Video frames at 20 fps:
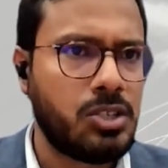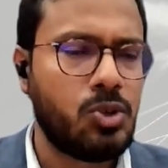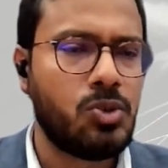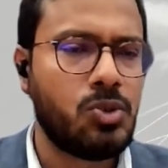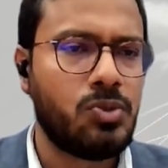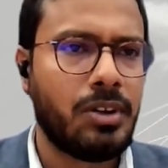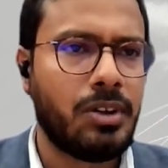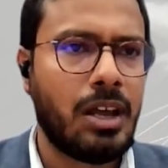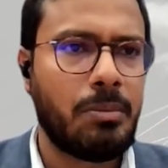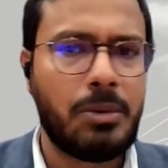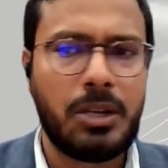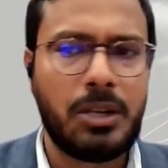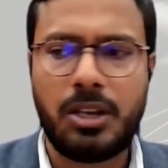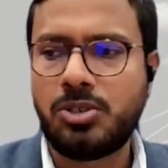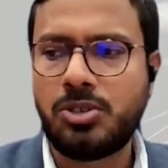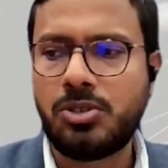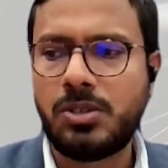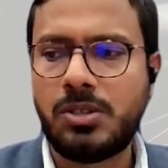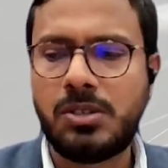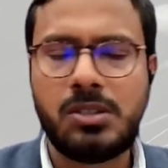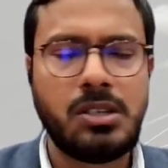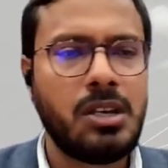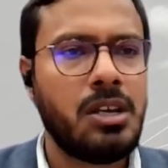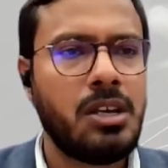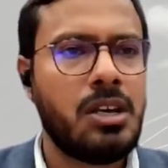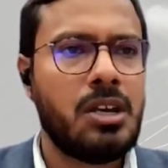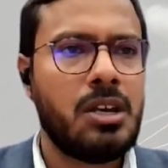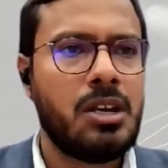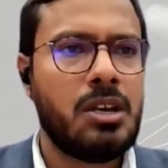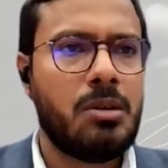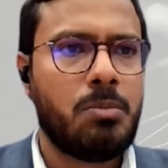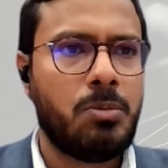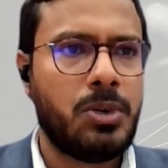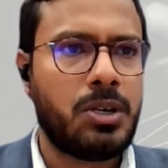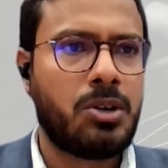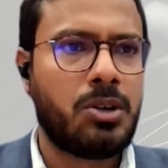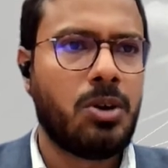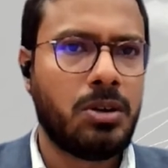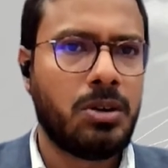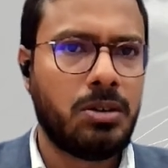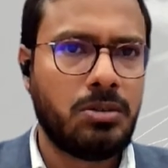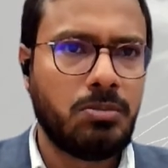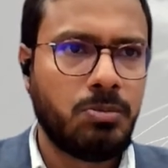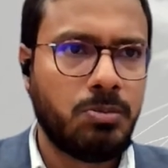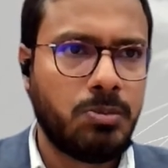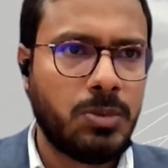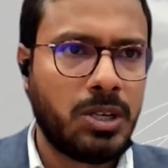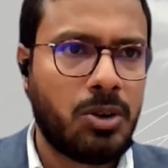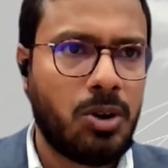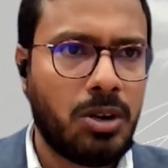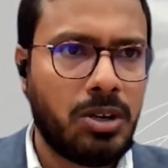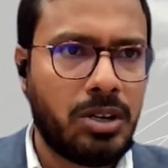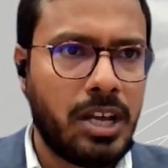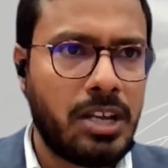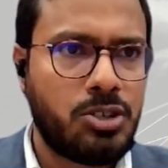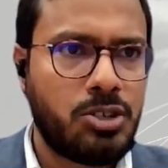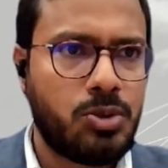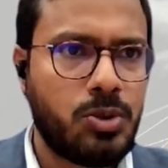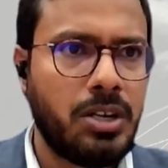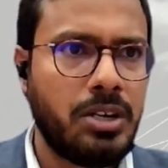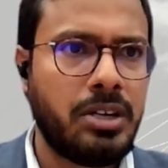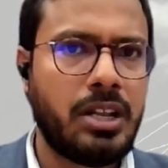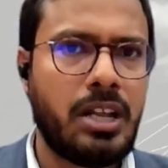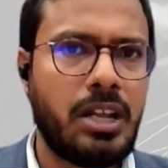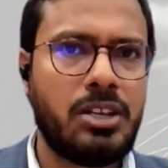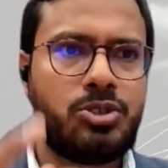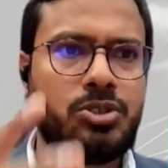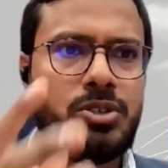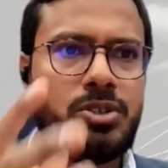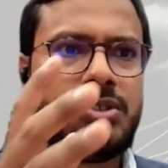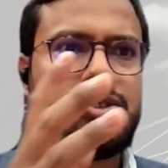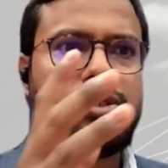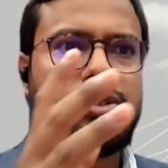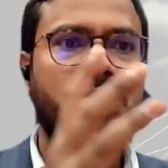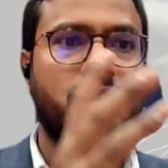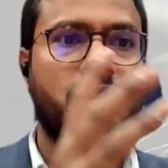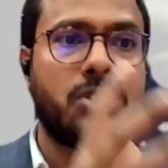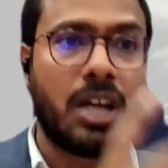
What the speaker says: has useful applications. But contextual intelligence,